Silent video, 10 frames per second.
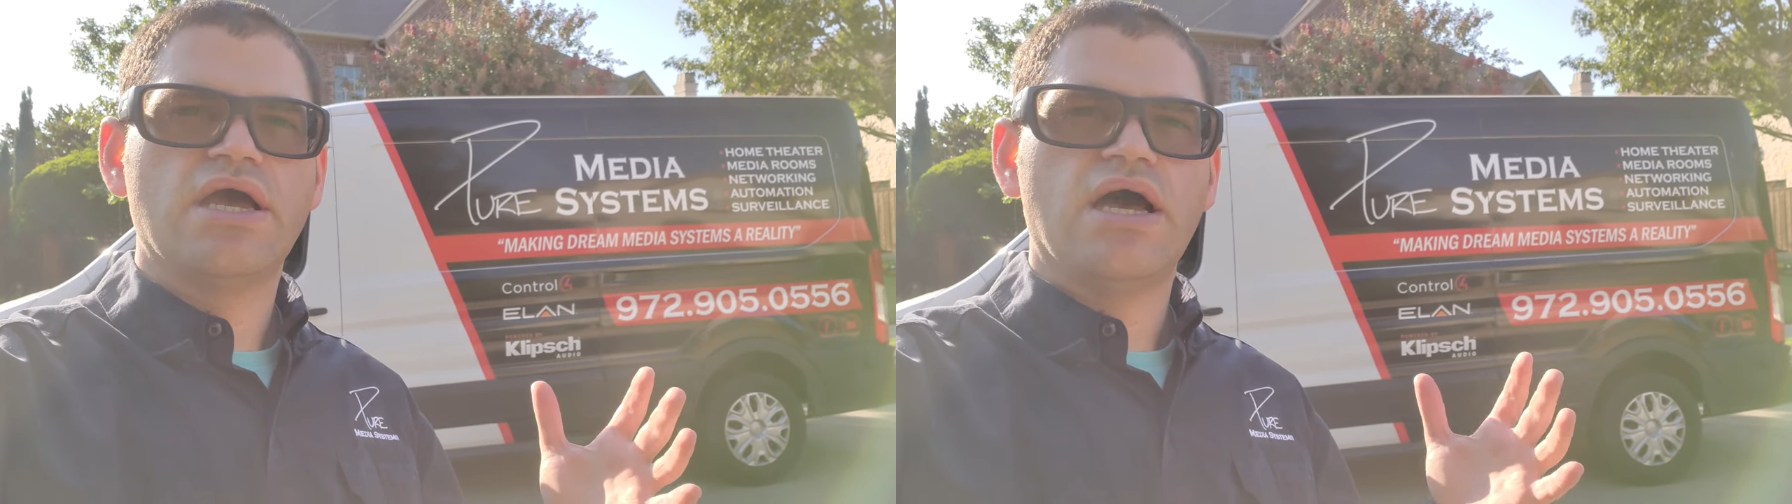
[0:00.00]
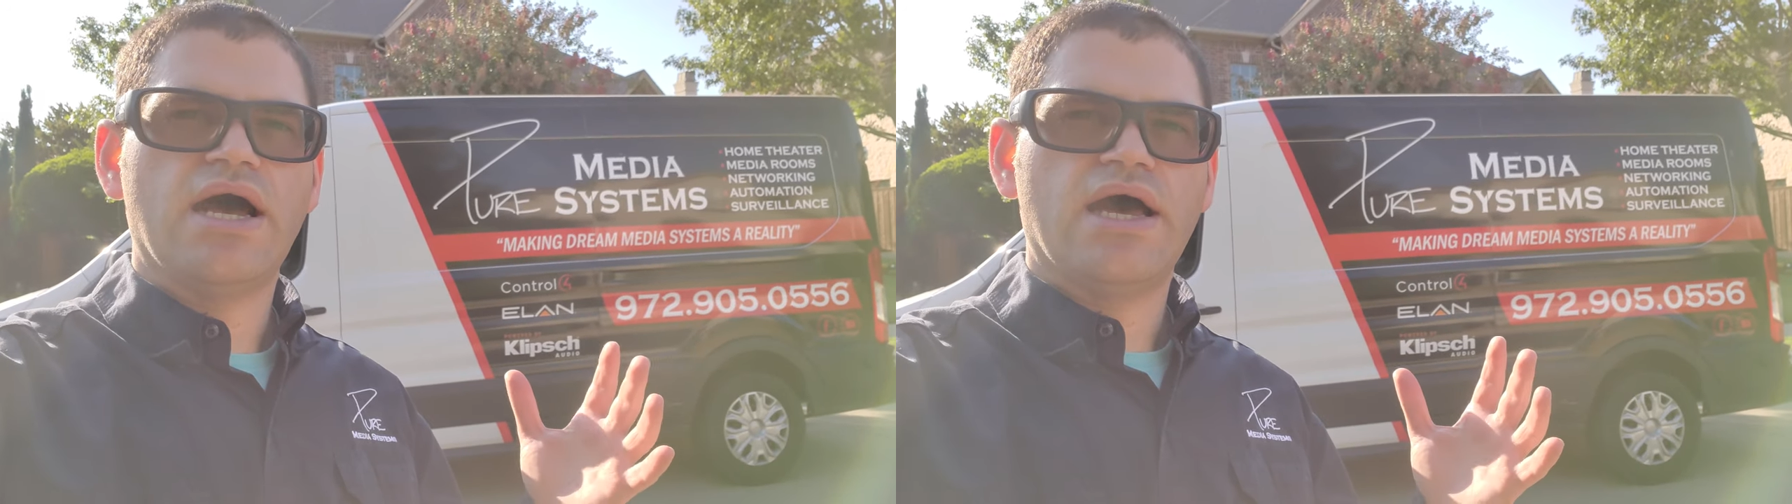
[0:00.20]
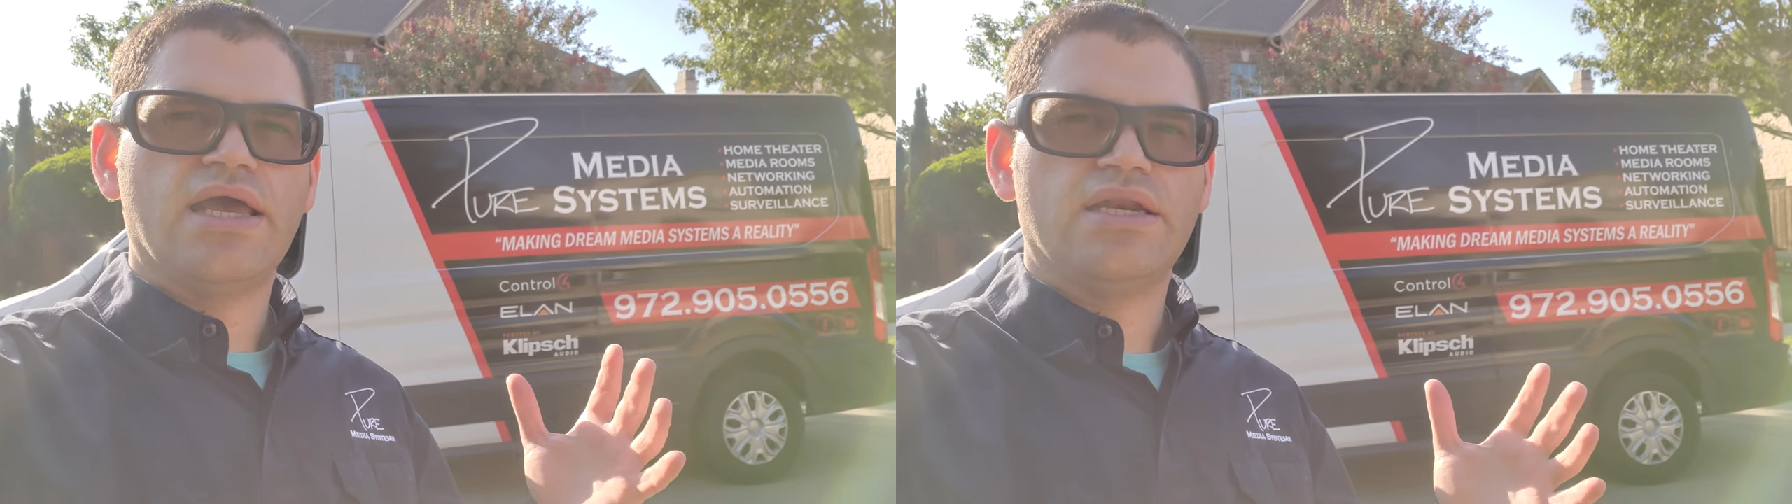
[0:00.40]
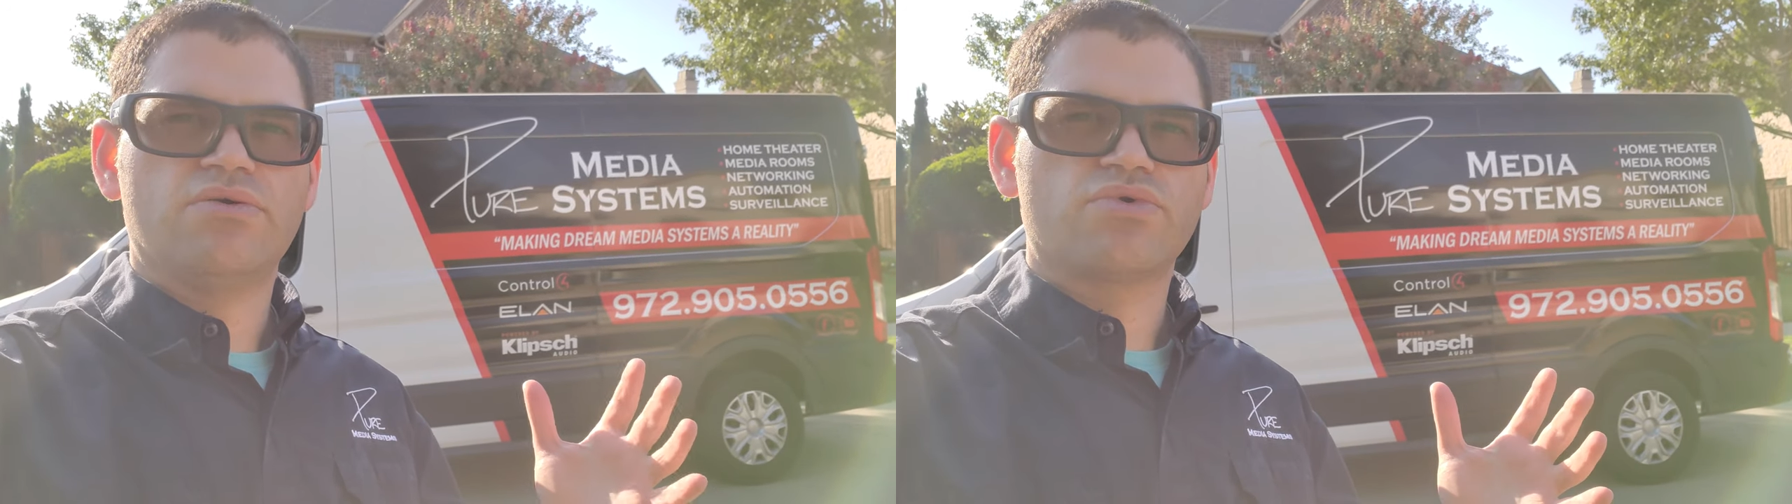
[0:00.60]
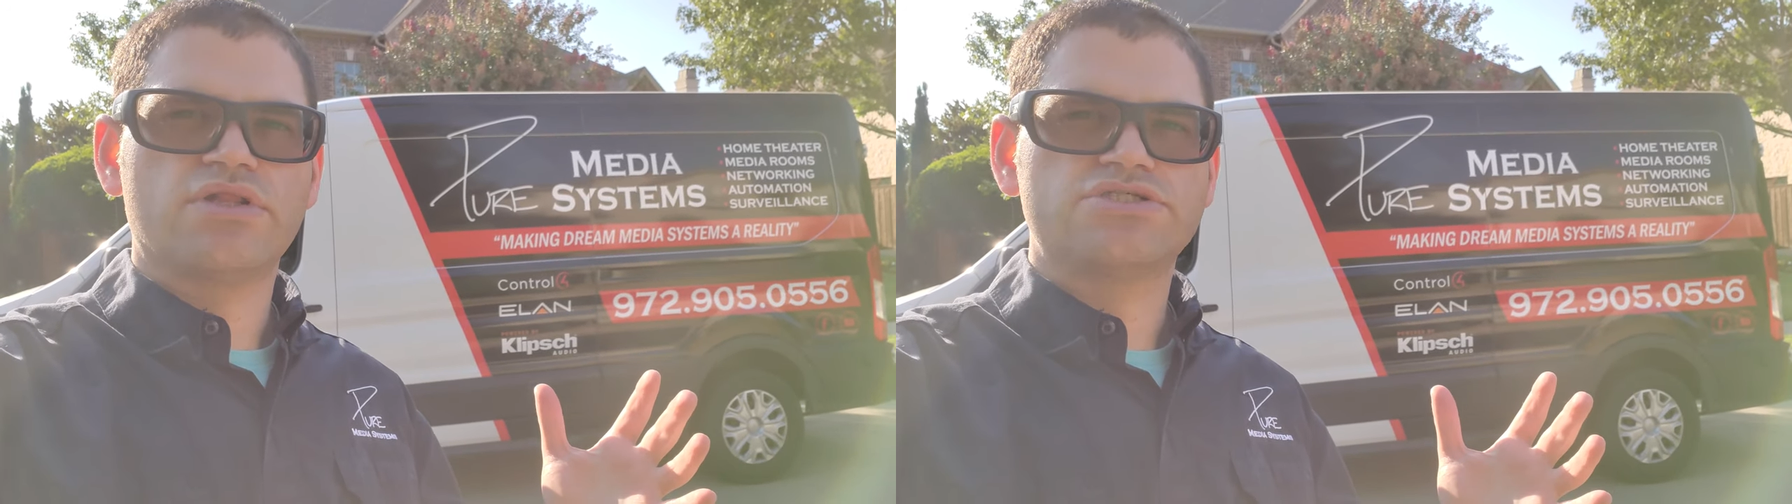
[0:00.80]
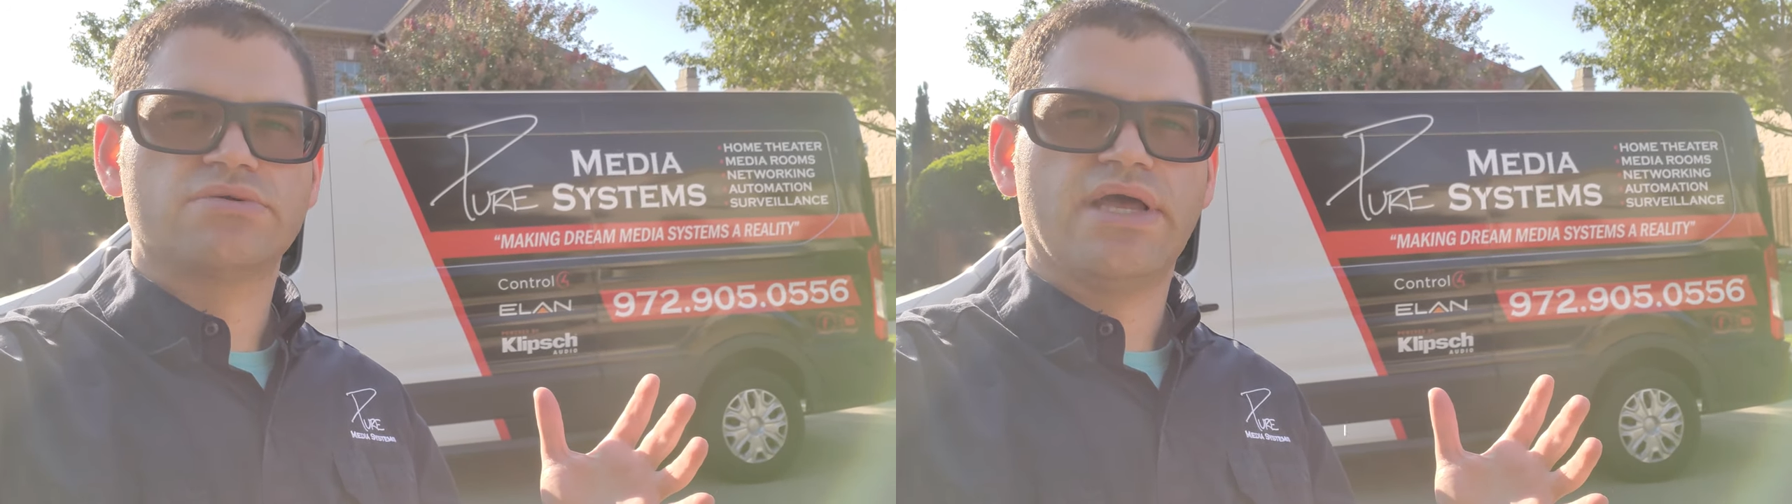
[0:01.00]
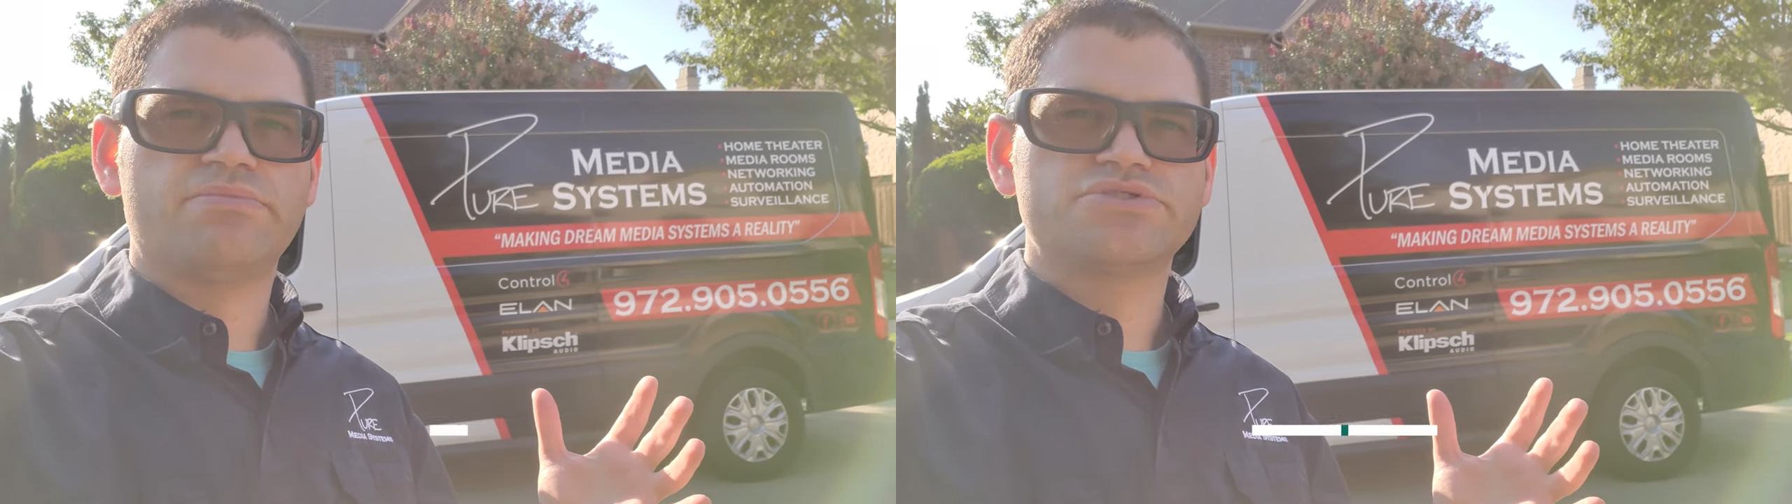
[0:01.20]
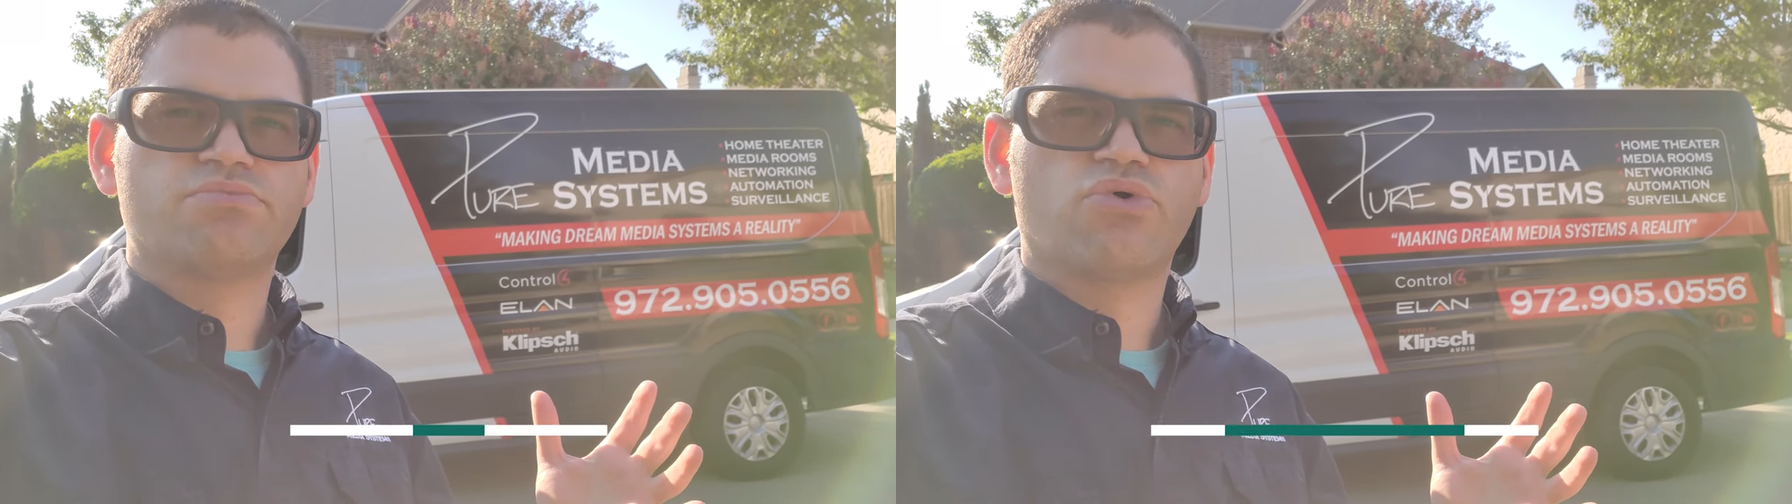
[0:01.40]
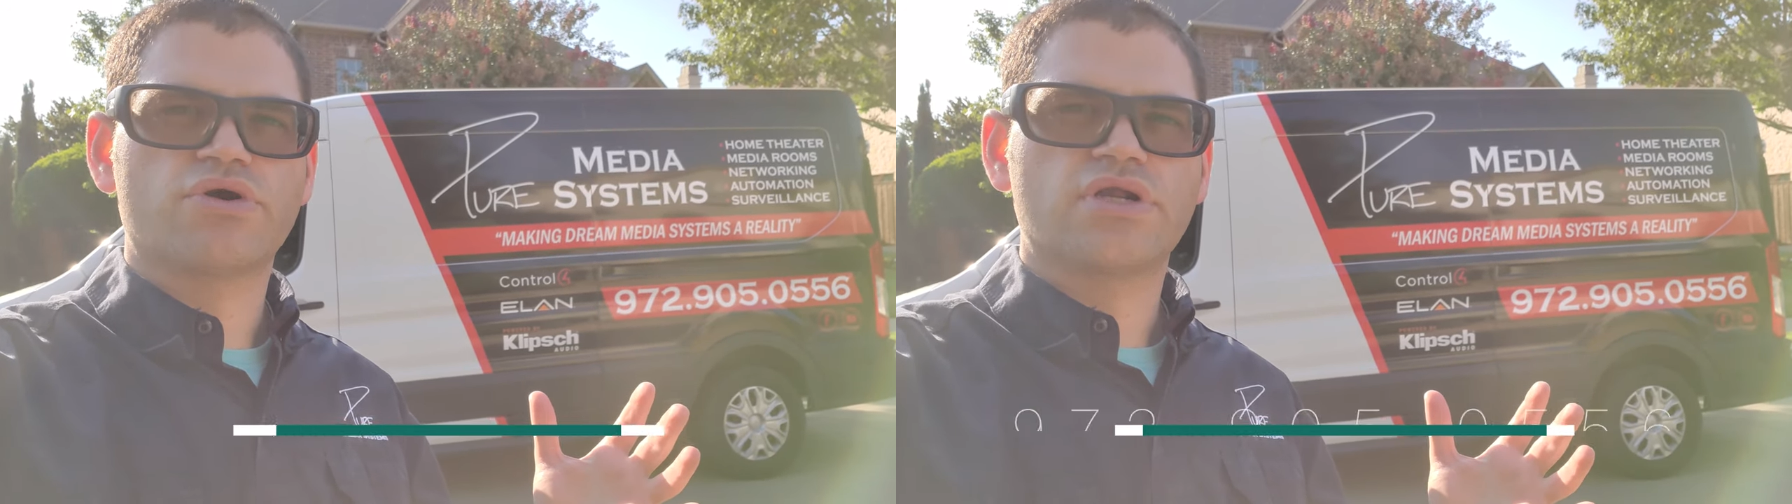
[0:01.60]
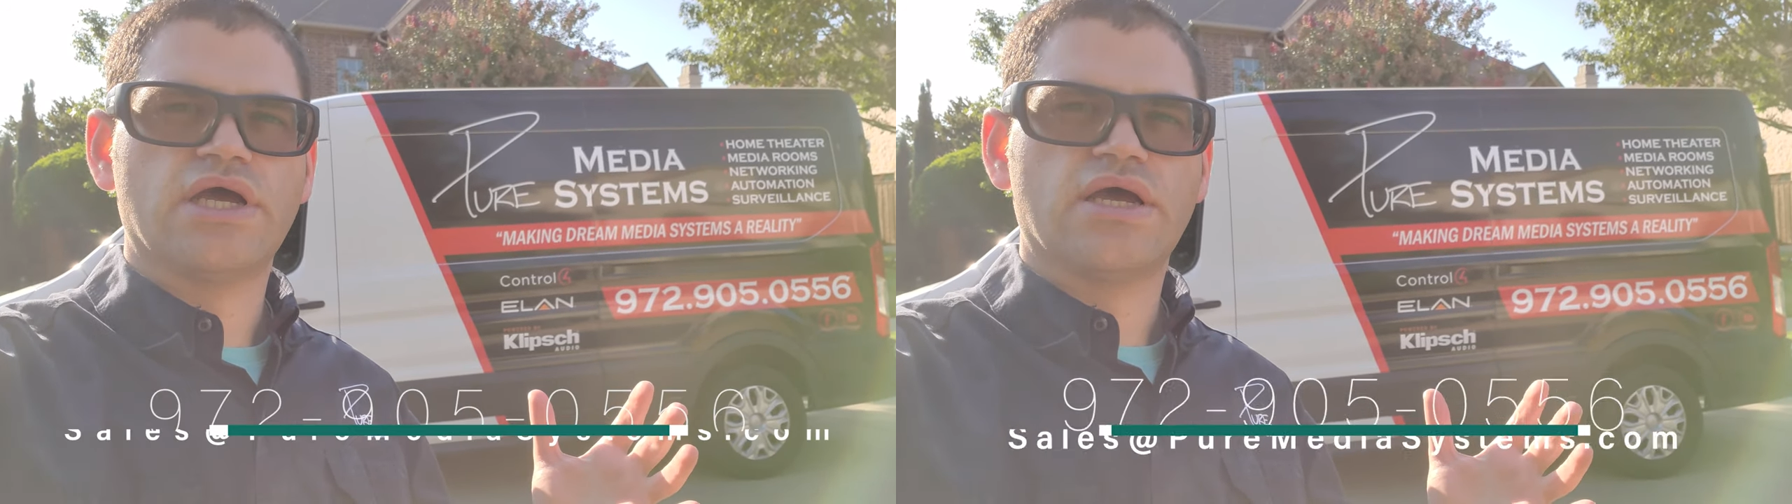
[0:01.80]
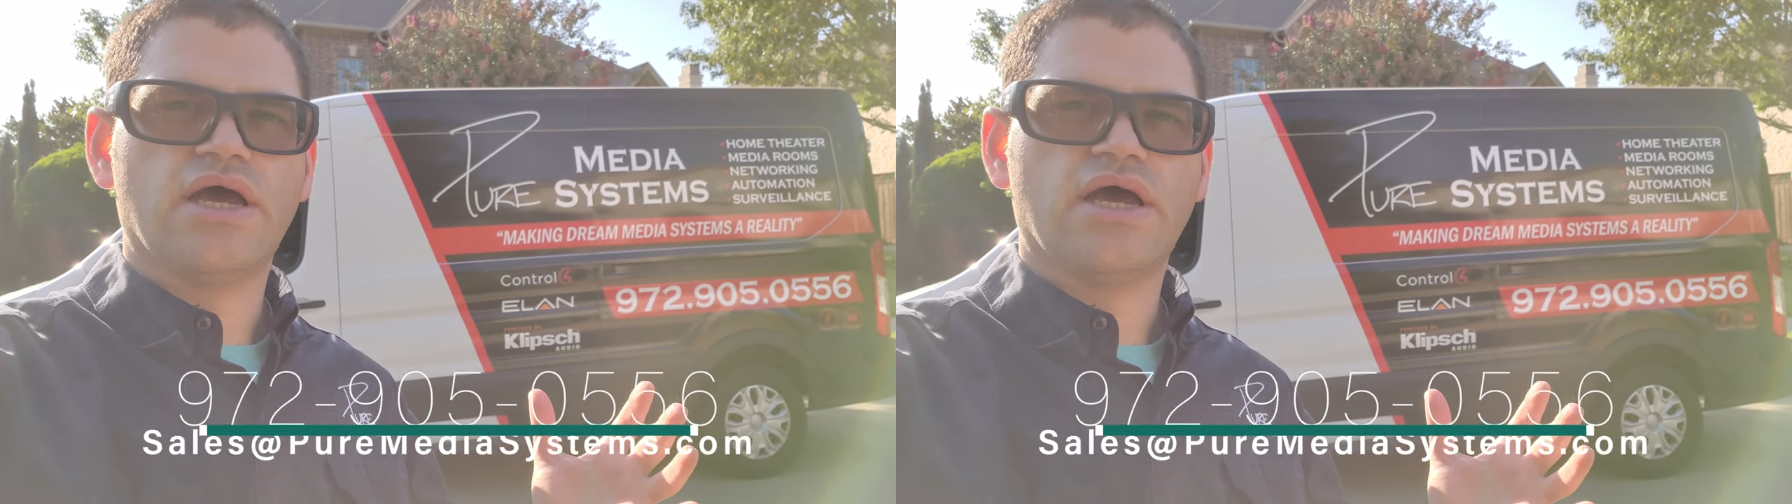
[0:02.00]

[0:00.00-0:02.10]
uh, and it really so helps support uh,